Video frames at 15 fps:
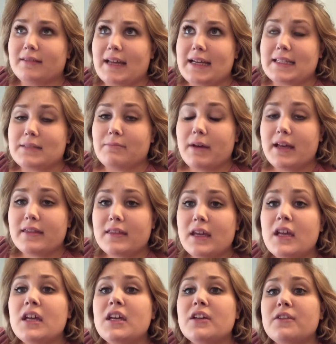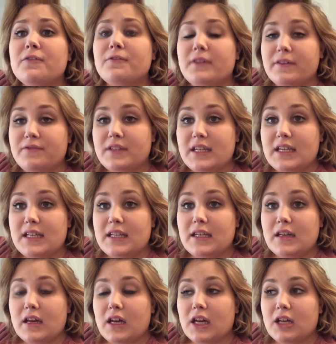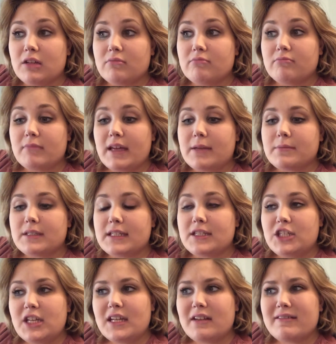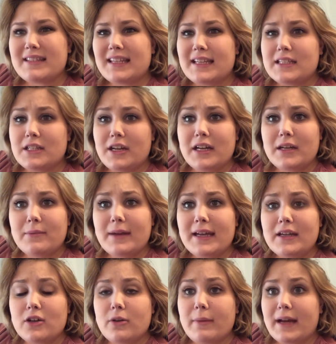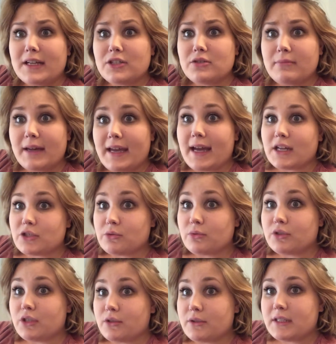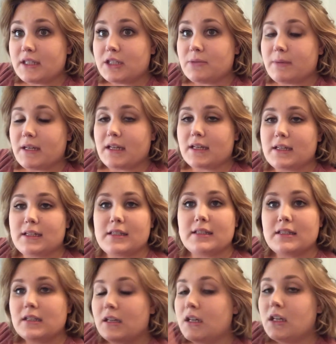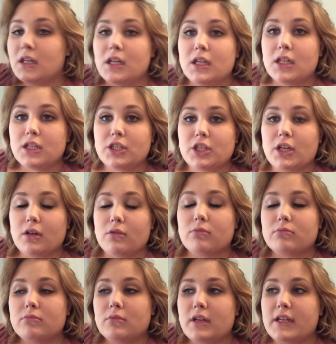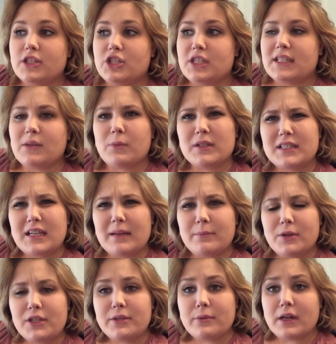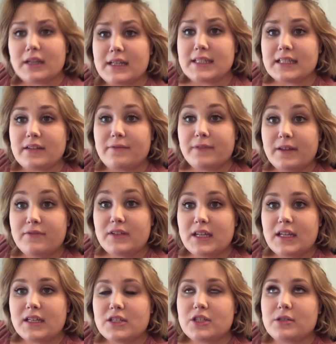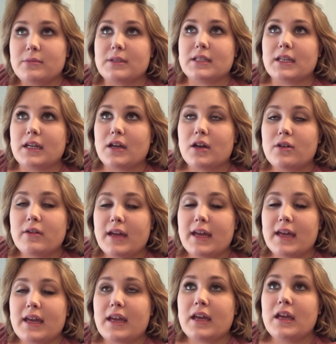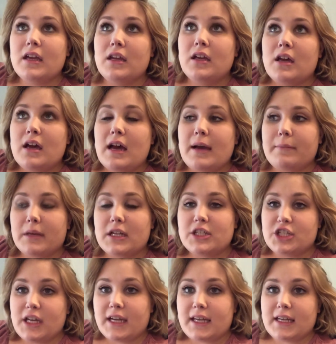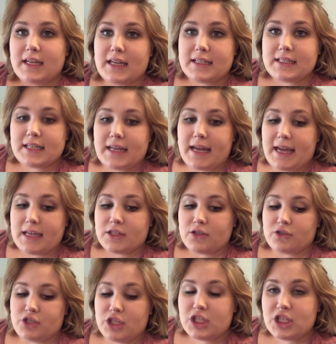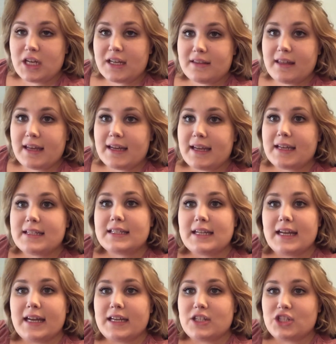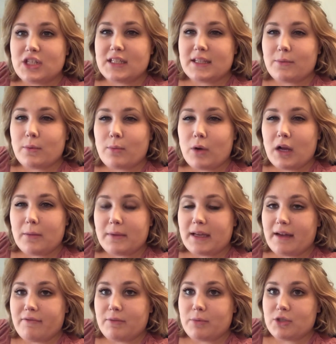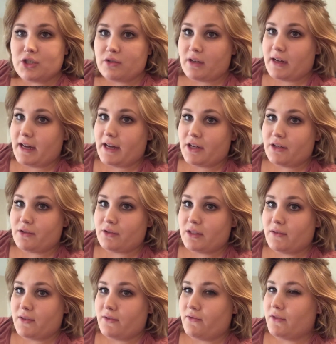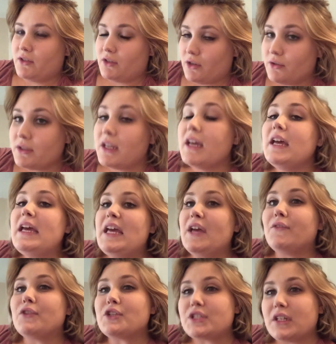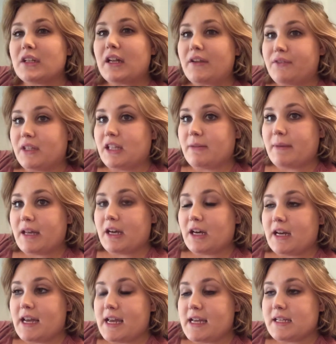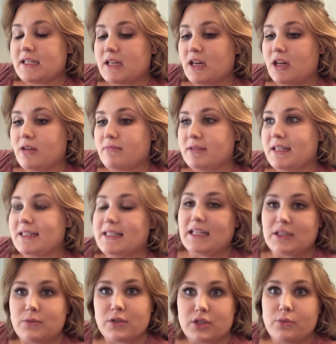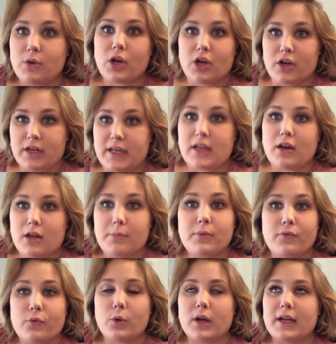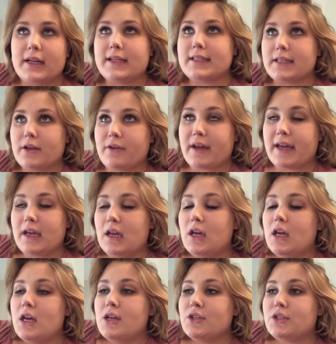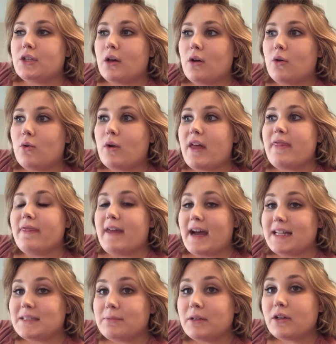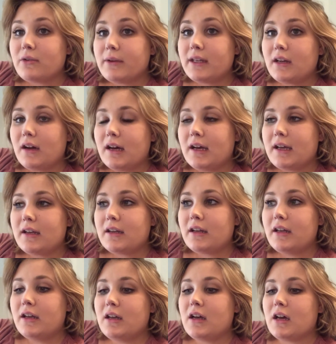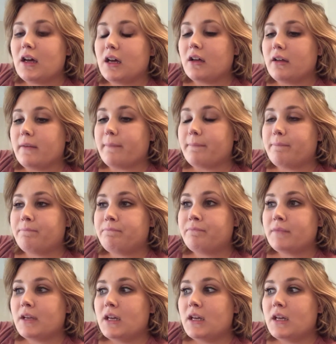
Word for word: last month 50 um, mcg and I was like, is there any way I can go back to my actual dosage because, you know, and she said, what did I put you on? I said 50 and she was like, okay, I'm gonna check it again today. So she checked that again today and she said, we'll probably have to put you on a higher dose, dose if you're still not feeling better and um, since that's what you were already on before. And I said, okay. So that's been going on. Um,